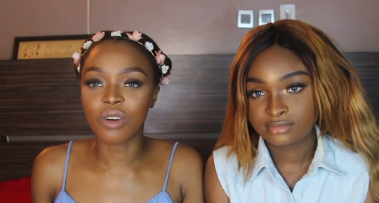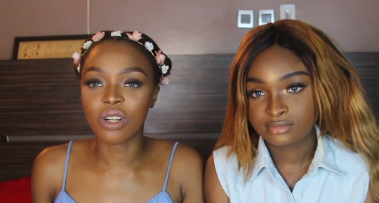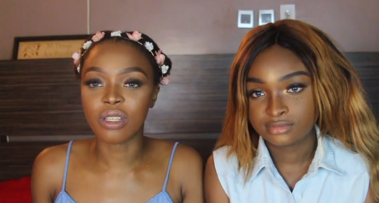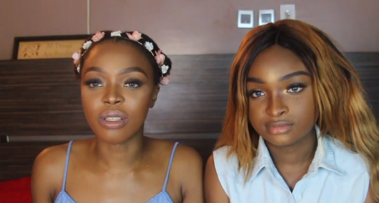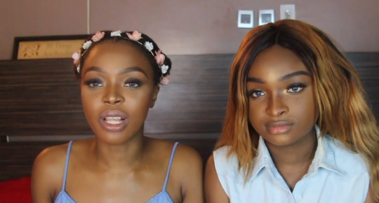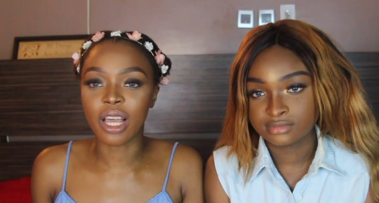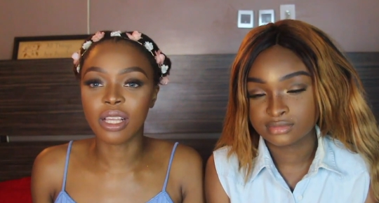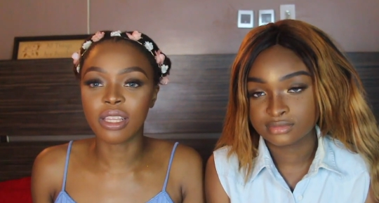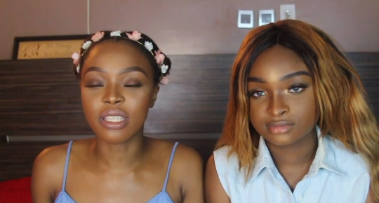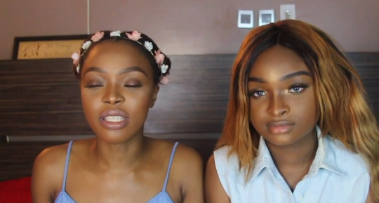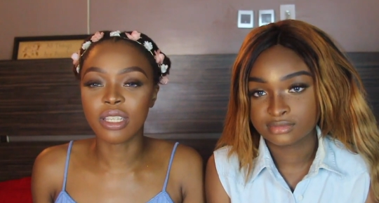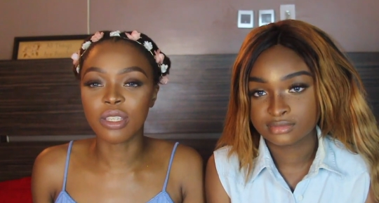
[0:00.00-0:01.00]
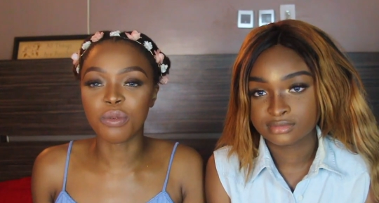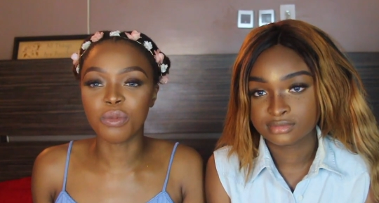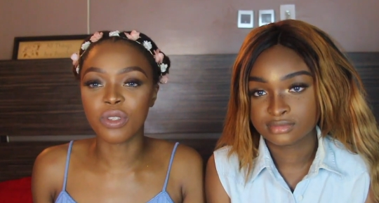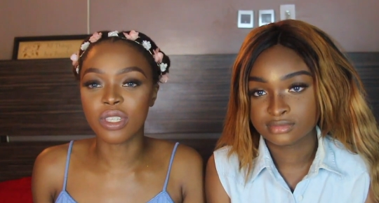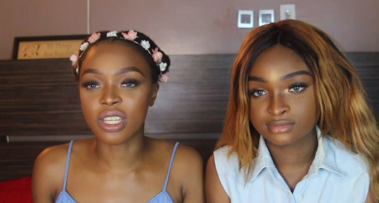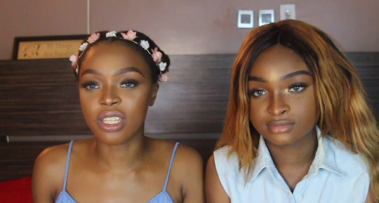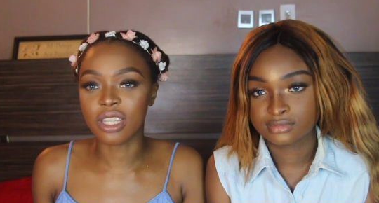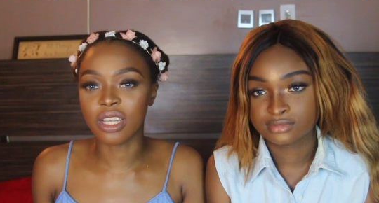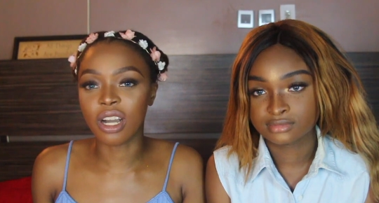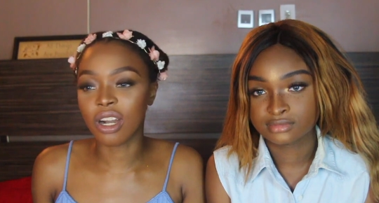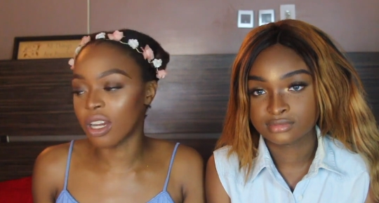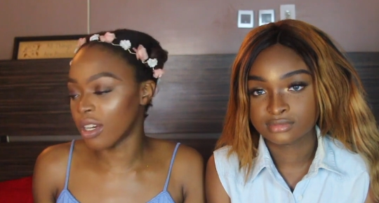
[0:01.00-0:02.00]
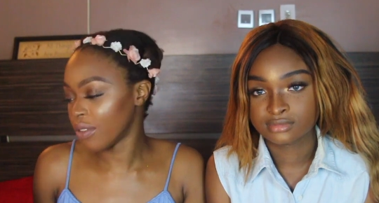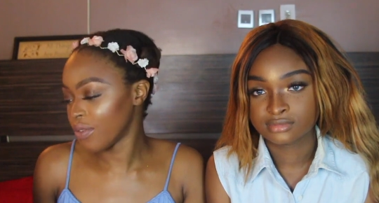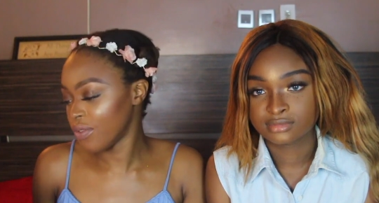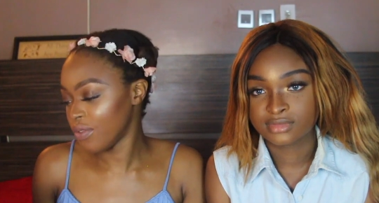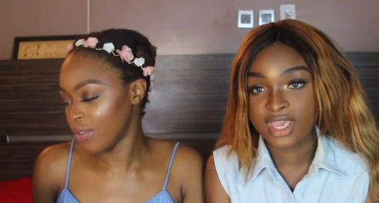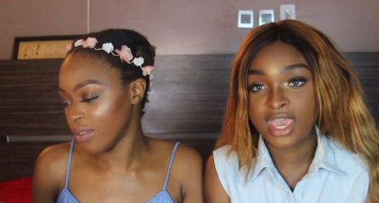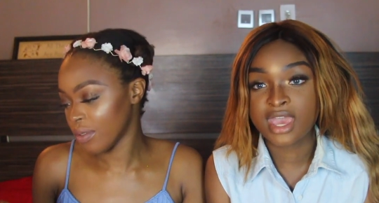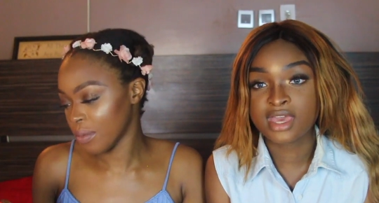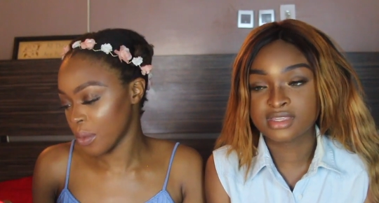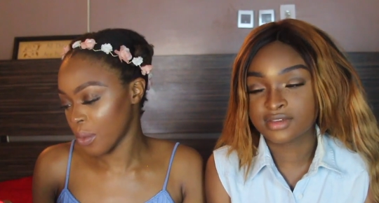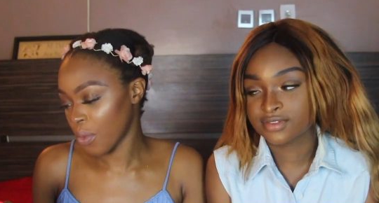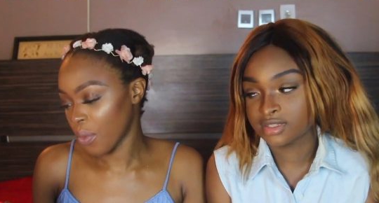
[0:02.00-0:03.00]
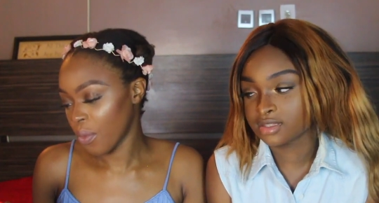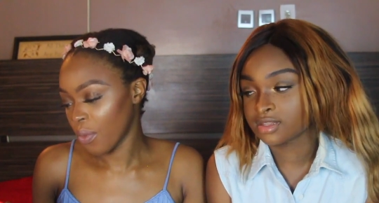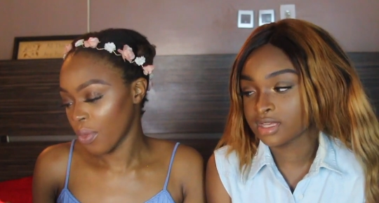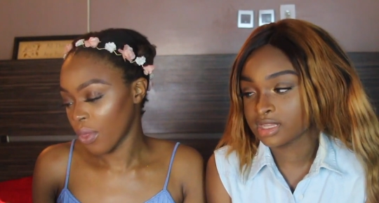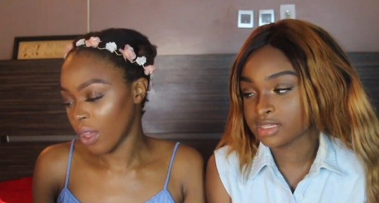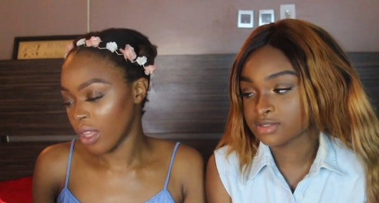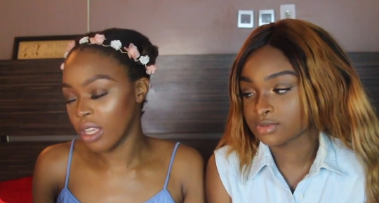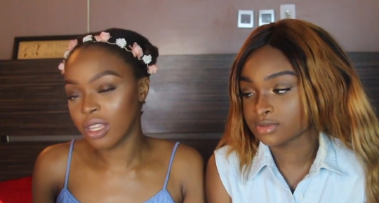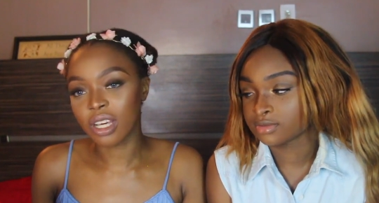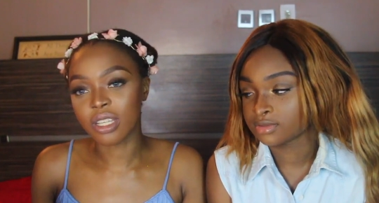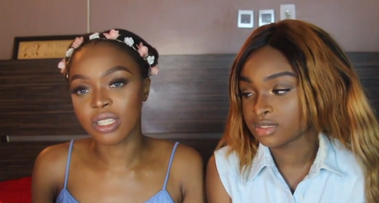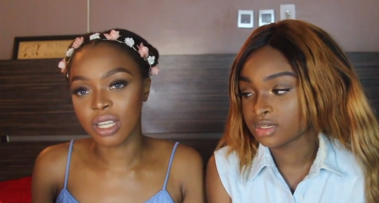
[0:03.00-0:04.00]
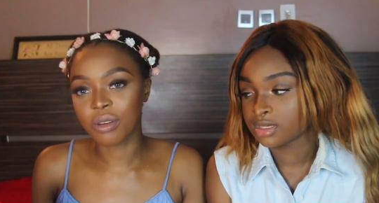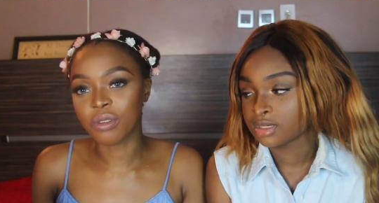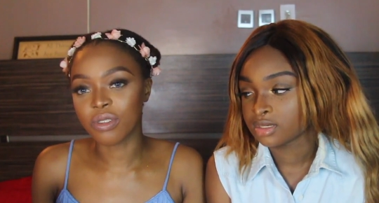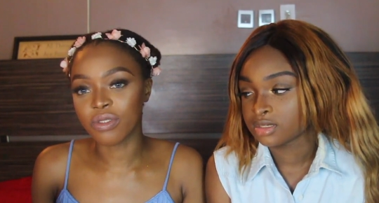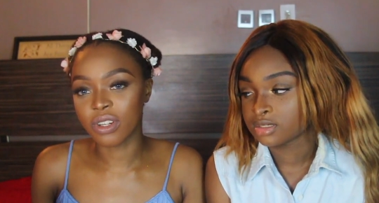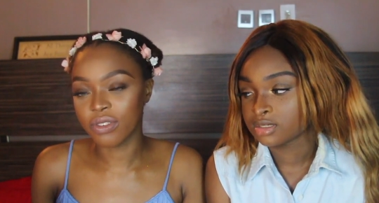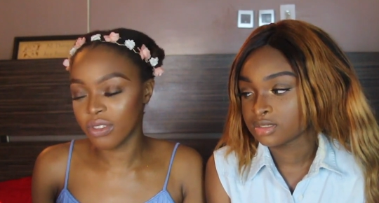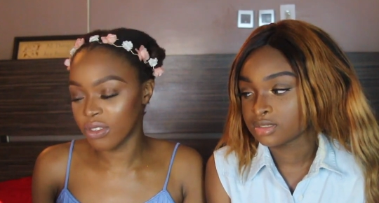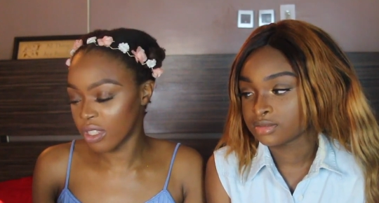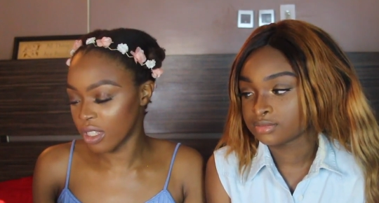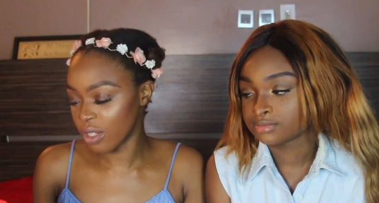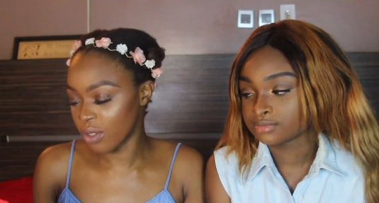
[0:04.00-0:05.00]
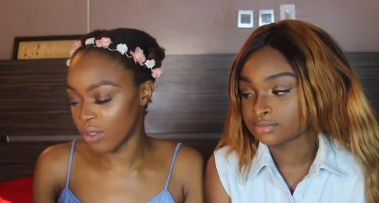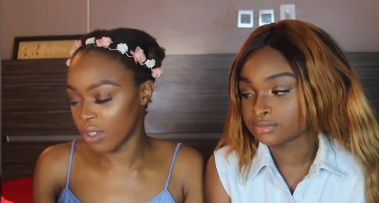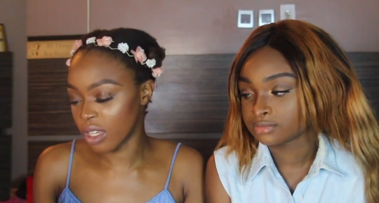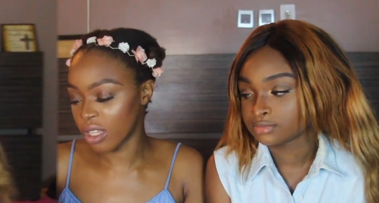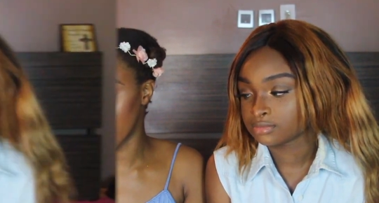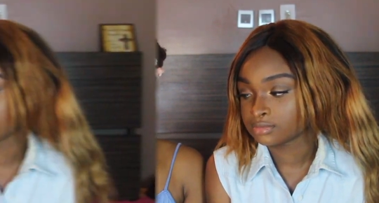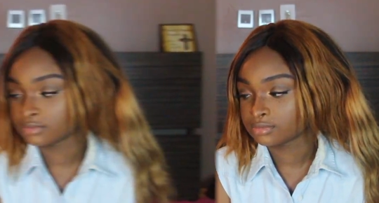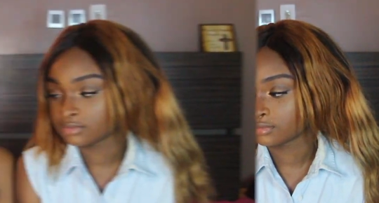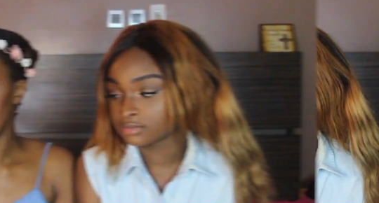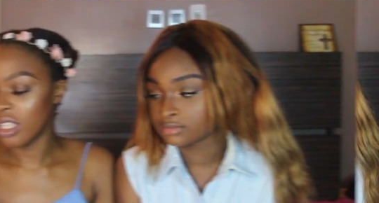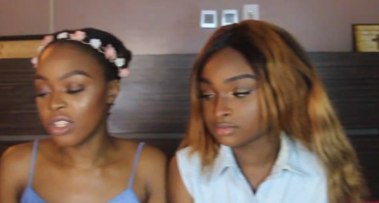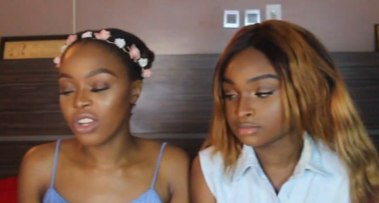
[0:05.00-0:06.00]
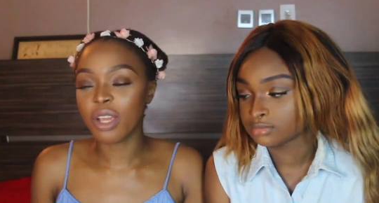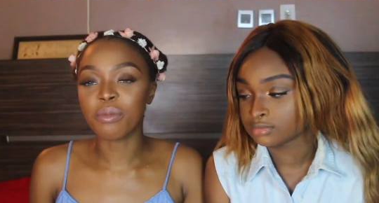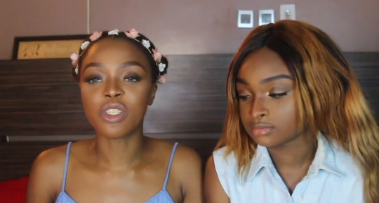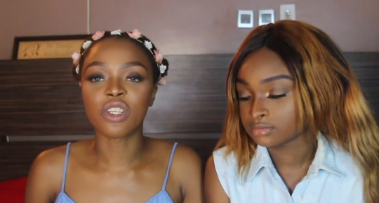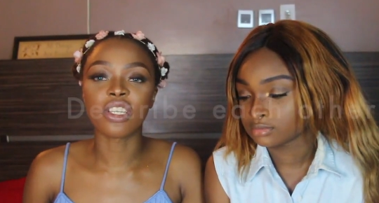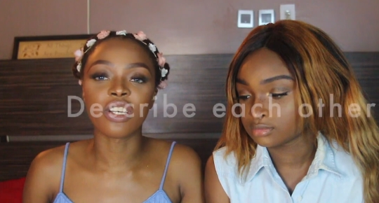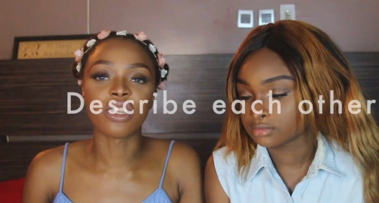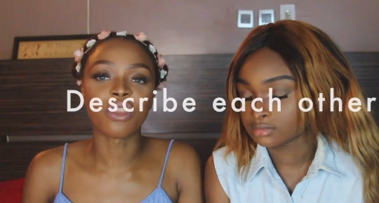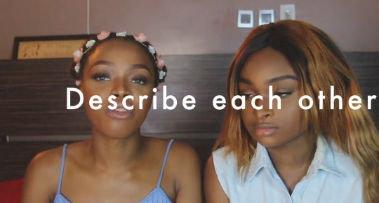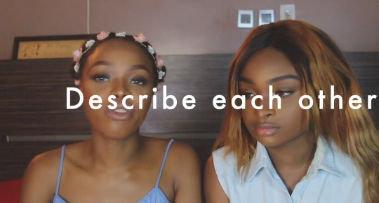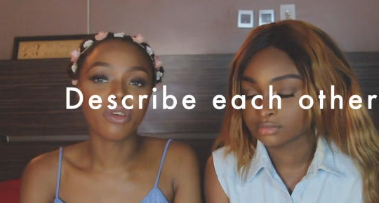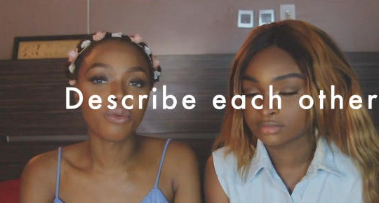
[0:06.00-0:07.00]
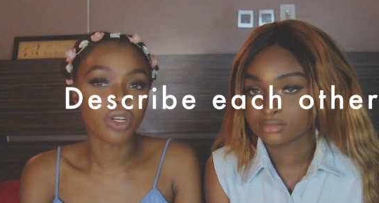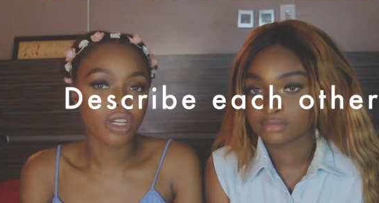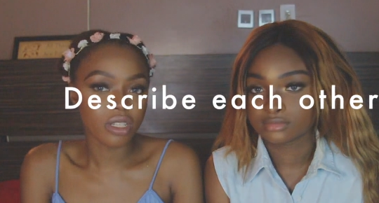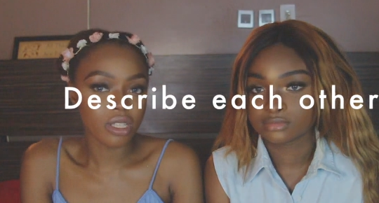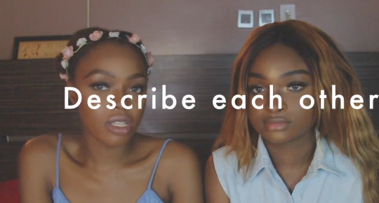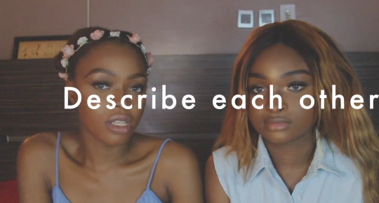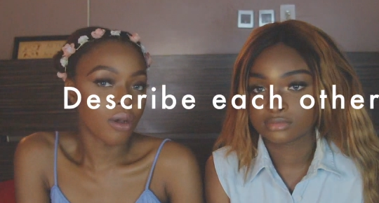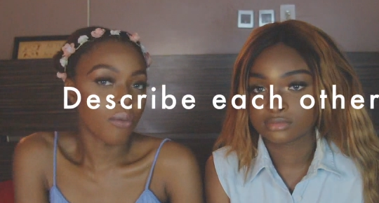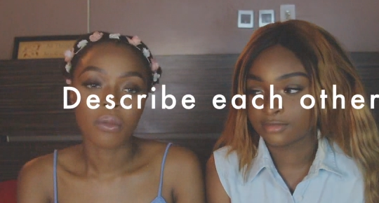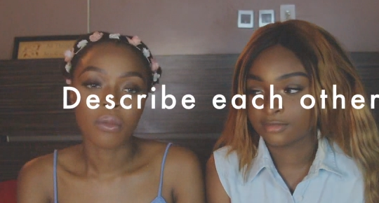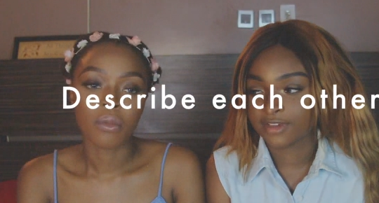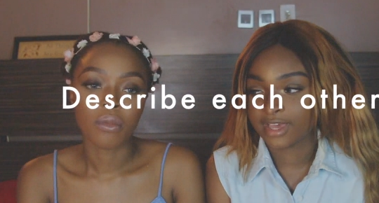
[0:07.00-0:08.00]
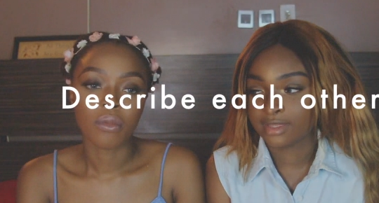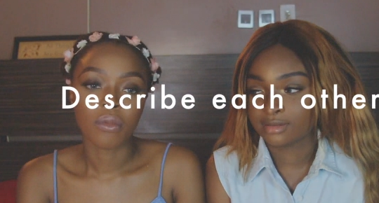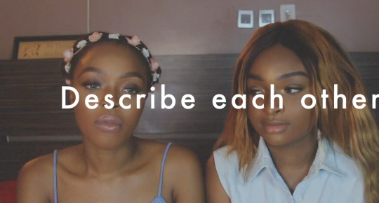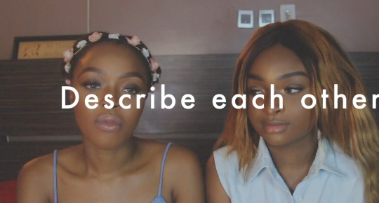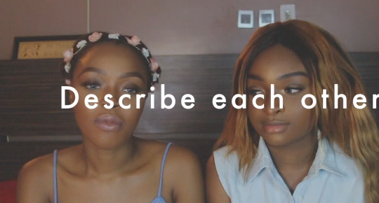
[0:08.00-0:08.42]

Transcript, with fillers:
Speaker 1: or like listening to music in the car. Yeah, definitely. I think that's like one of our favorite things to do together. Describe each other in 3 words. Fat.